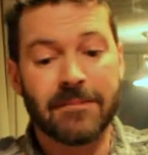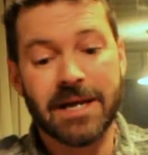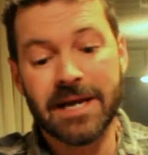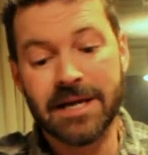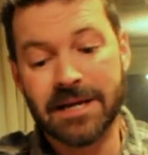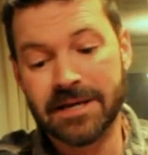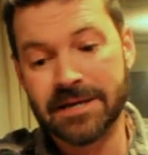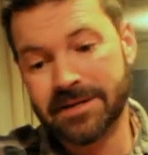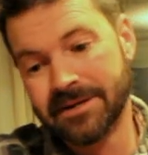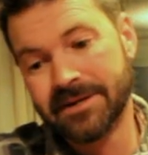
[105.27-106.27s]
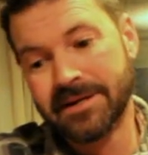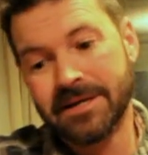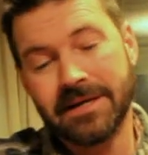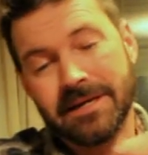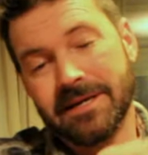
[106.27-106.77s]
And
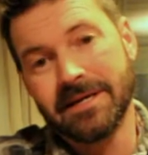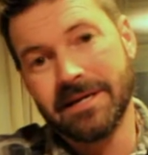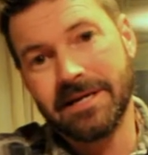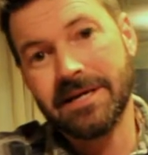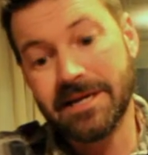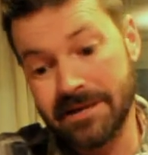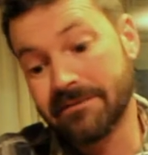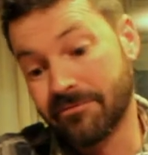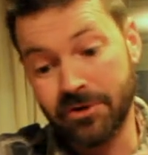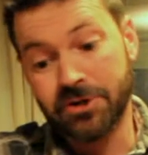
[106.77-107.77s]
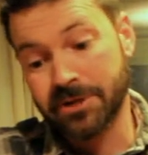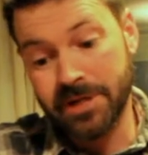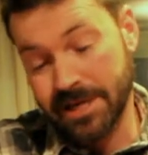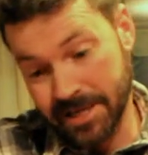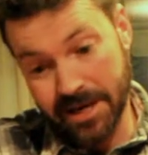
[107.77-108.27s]
he originally had